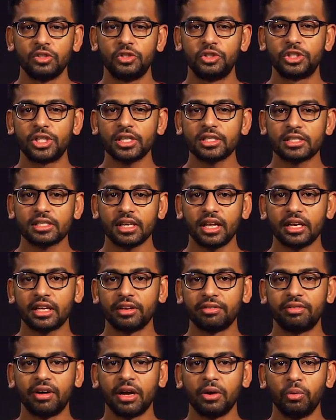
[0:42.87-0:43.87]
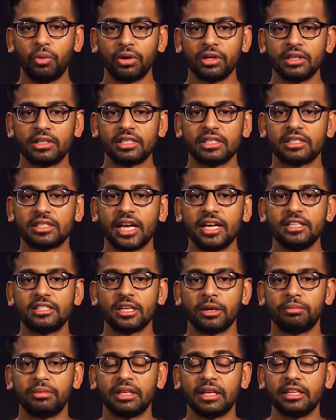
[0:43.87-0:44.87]
Just like if I wanted to say
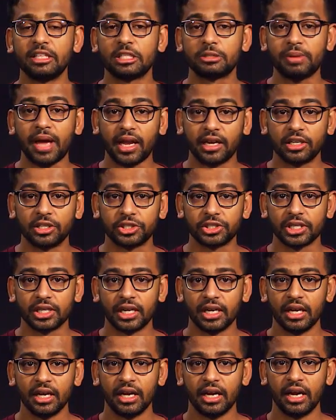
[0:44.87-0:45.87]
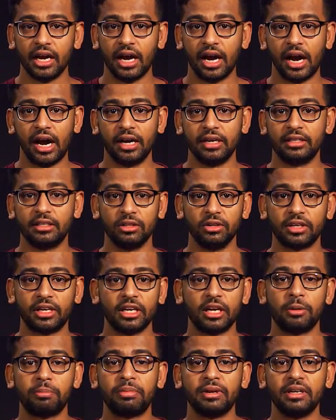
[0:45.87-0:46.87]
something in Spanish, I'd look
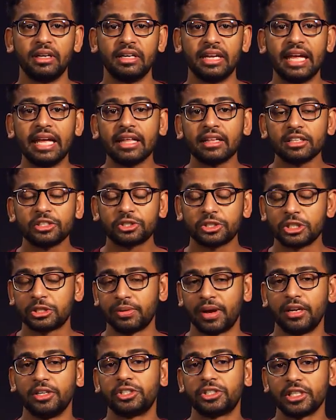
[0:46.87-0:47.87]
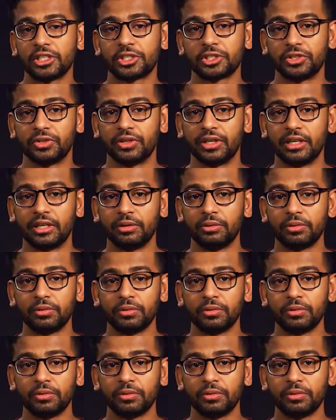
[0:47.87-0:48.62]
it up in an English to Spanish dictionary.